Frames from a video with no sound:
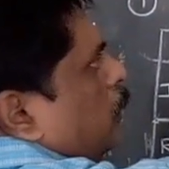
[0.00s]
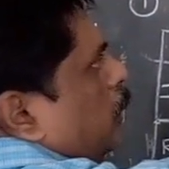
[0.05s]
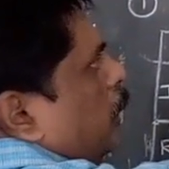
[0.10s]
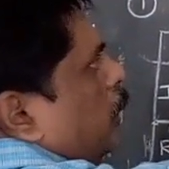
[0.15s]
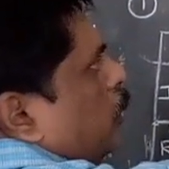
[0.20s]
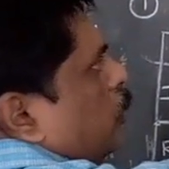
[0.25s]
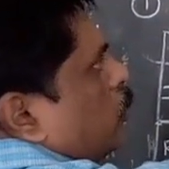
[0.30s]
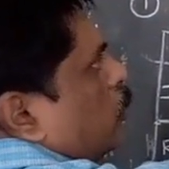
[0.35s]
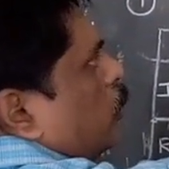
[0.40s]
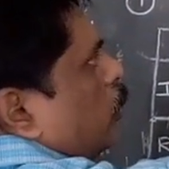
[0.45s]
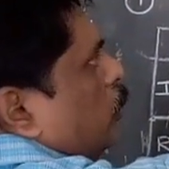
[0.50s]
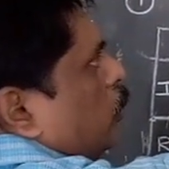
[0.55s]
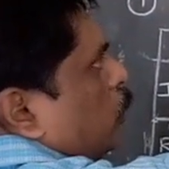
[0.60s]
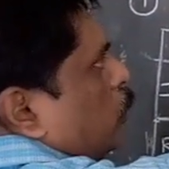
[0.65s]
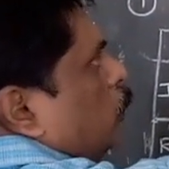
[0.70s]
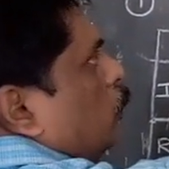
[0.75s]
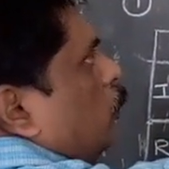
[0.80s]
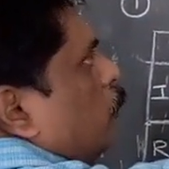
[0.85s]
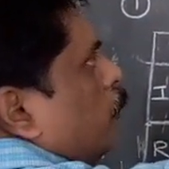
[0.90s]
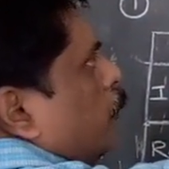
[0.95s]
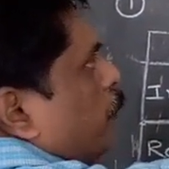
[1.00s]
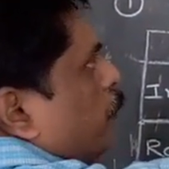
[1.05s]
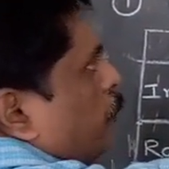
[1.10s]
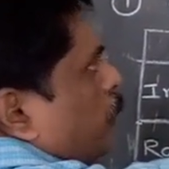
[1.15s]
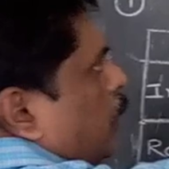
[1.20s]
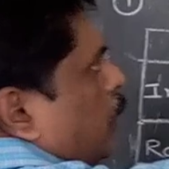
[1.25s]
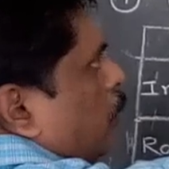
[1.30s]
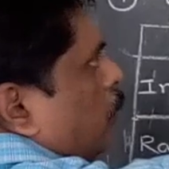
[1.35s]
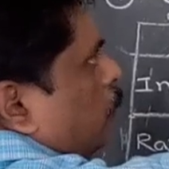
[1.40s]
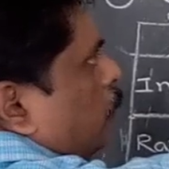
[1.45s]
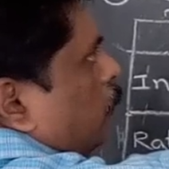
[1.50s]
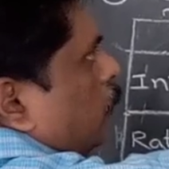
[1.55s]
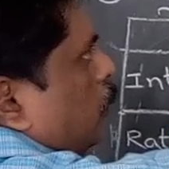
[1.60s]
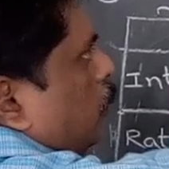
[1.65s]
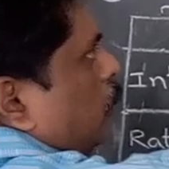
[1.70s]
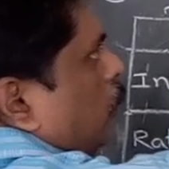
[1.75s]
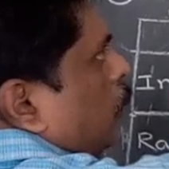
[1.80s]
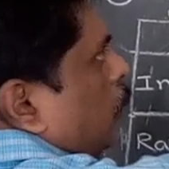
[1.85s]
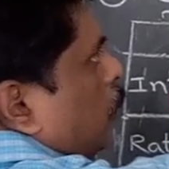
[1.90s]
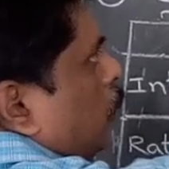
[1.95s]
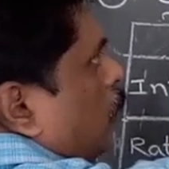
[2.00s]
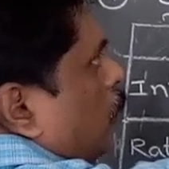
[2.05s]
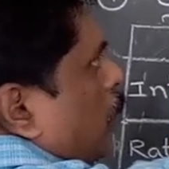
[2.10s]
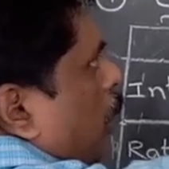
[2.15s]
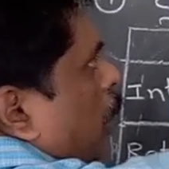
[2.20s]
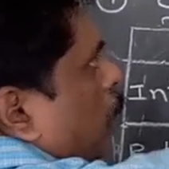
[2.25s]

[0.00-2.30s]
that is equal to, I